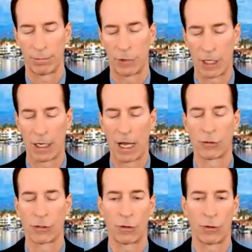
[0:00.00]
city
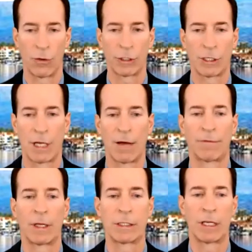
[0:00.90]
council or staff
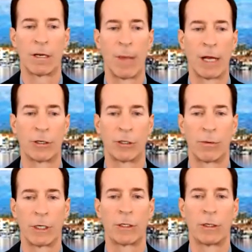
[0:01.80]
like city manager?
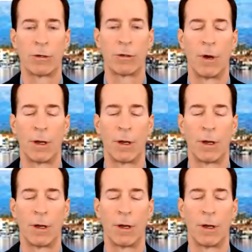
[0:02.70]
What do you